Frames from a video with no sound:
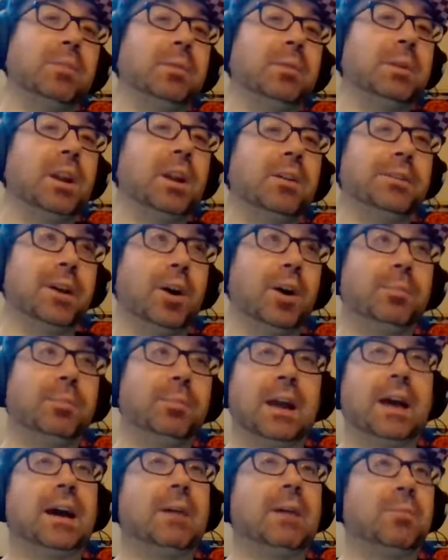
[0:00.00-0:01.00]
We don't know.
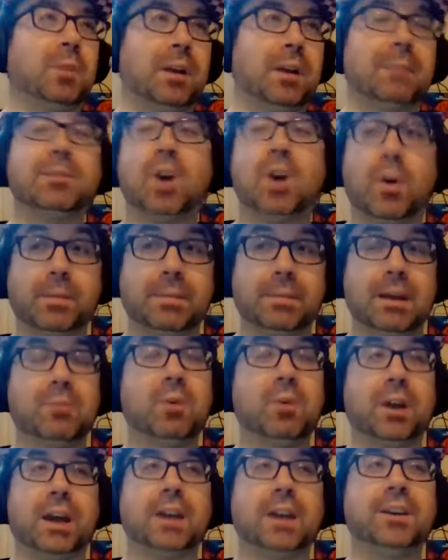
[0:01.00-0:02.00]
But what I'm going by,
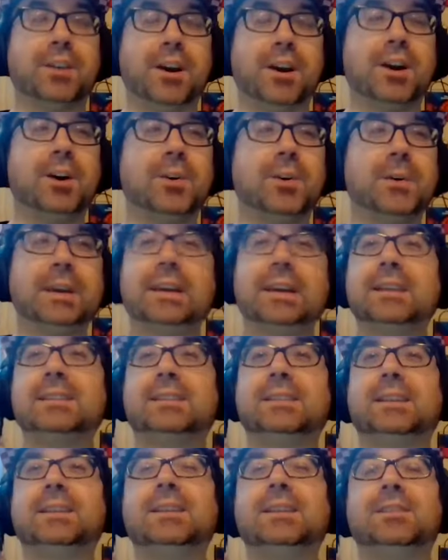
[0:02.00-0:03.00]
what I know
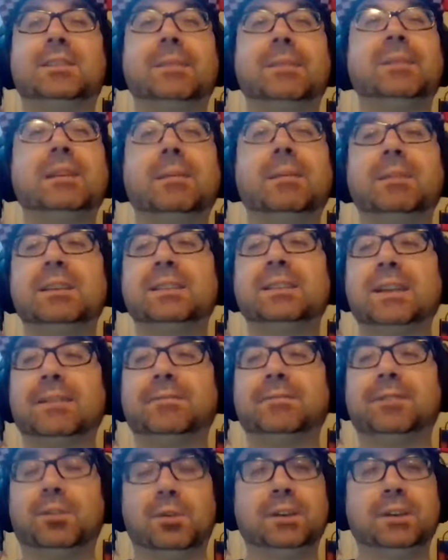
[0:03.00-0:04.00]
is at least WWE is not
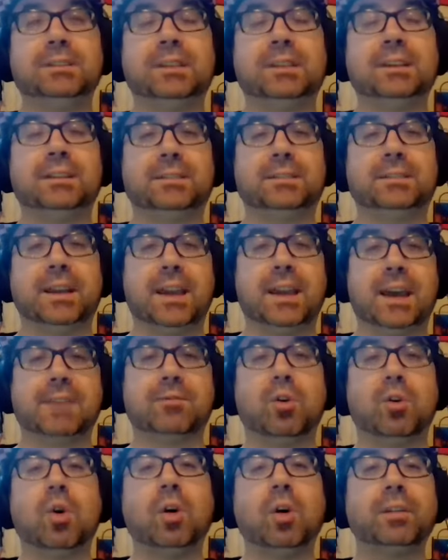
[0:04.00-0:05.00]
flaunting. They have
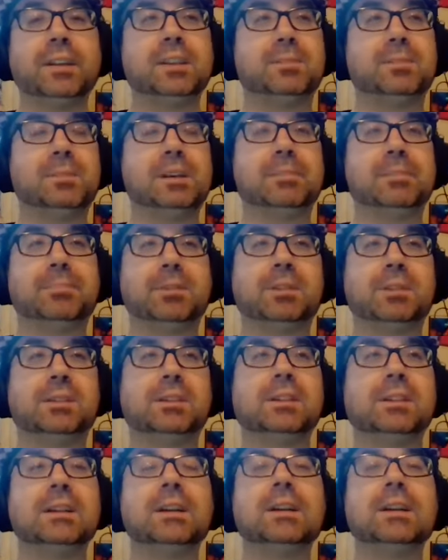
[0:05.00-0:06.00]
all these
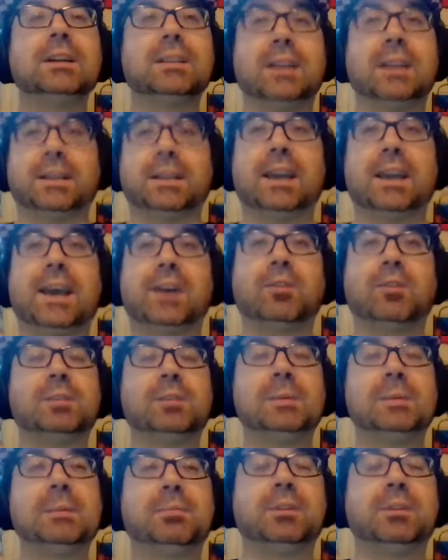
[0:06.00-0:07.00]
people, like they had all these
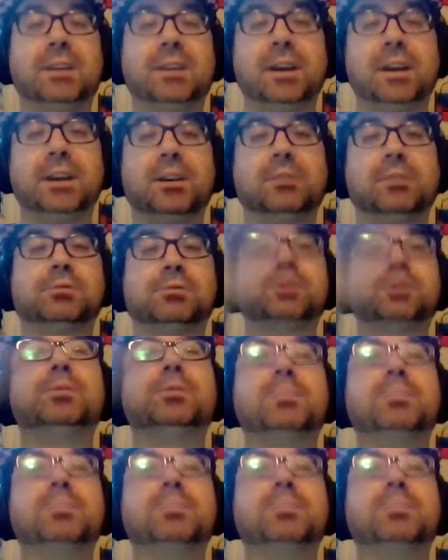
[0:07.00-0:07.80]
people in a group,